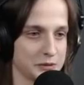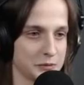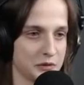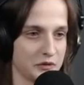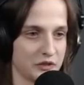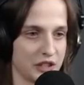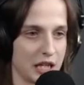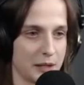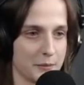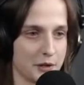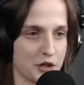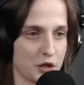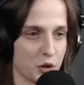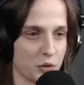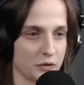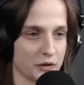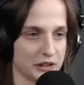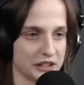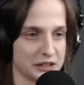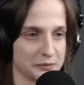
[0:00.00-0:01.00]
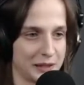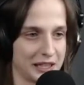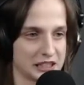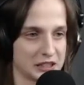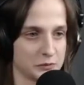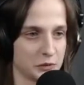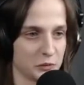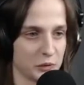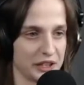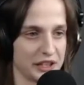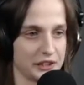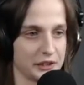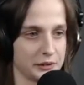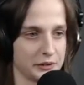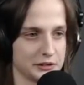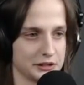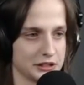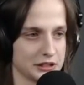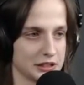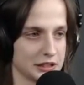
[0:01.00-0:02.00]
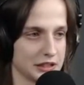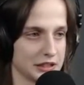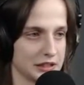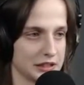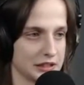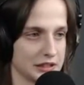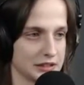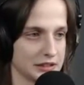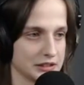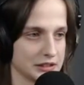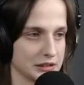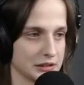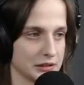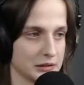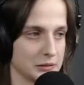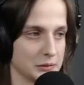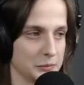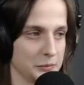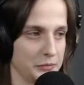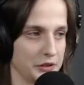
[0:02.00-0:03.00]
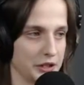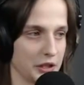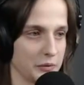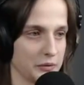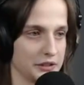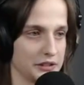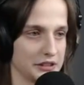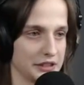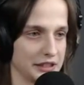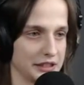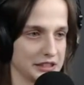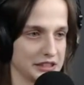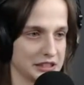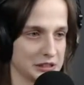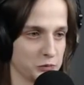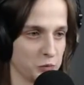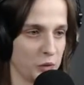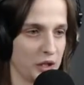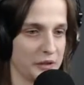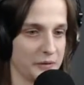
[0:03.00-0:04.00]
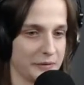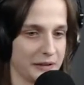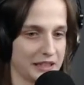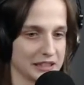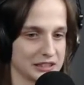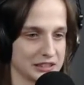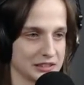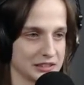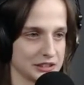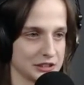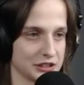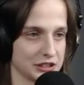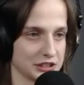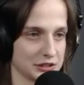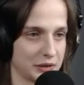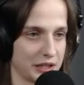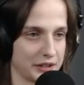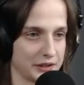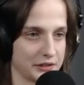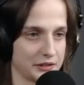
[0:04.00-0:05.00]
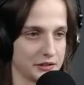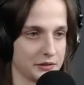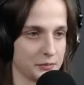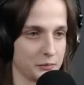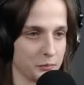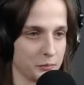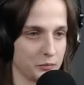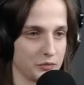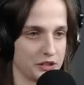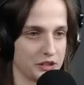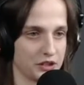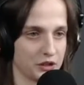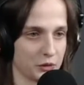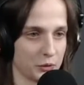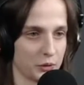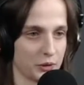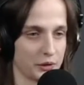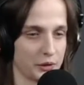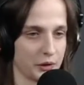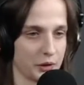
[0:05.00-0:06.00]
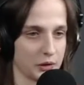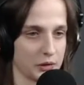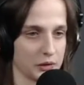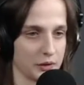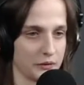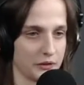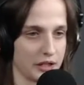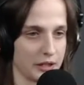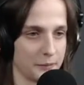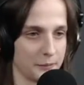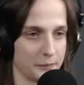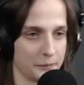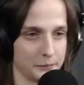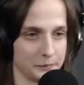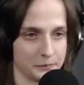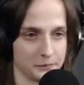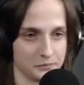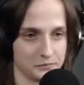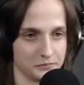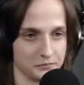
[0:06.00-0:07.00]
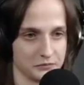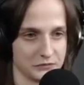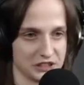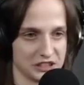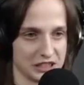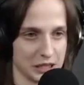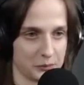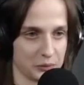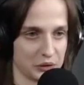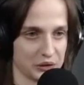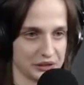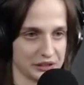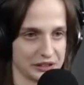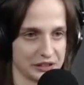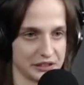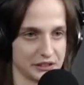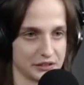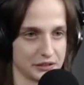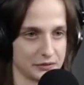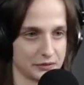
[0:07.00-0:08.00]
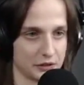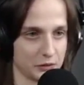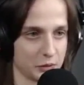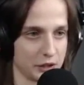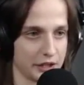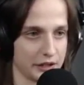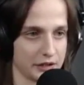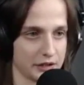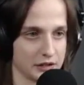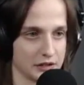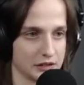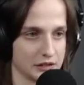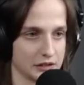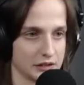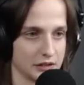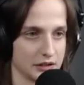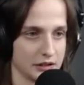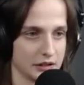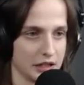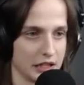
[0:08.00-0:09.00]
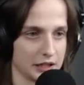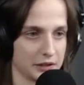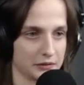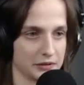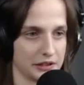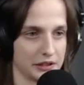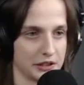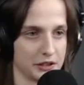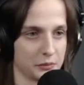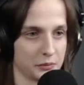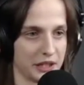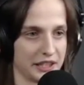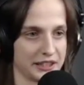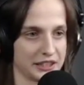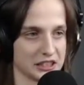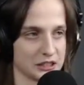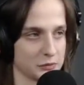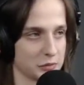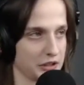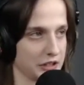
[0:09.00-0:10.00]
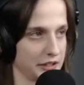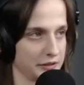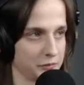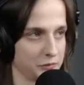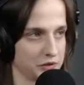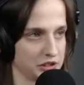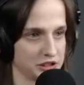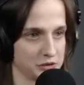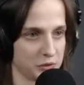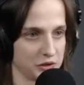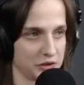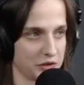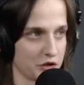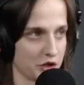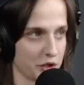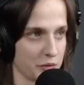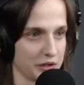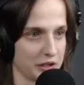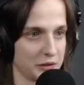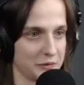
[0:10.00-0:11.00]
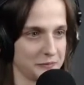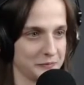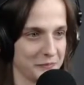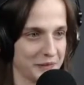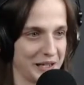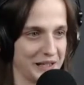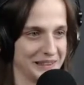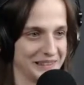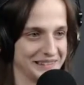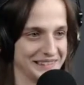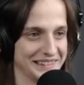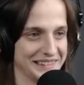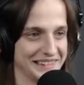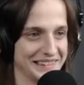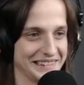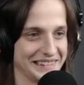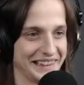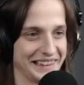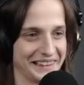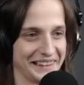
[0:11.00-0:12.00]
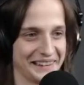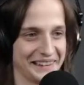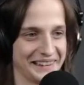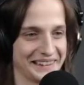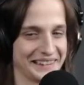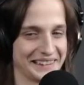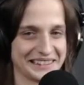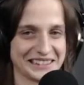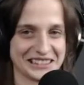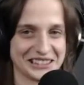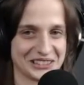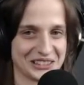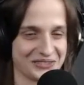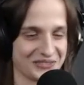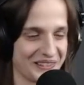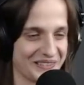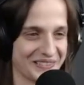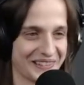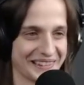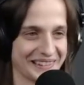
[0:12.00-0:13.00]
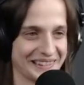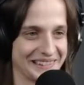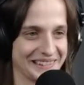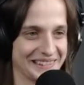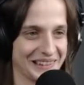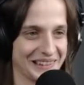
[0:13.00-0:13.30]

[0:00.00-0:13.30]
damage over its maximum radius. So, you know, it's way faster than just trying to destroy all of them separately in a different way. I don't really need to break this, but I just wanted to show it off. Okay, get this strip one right here.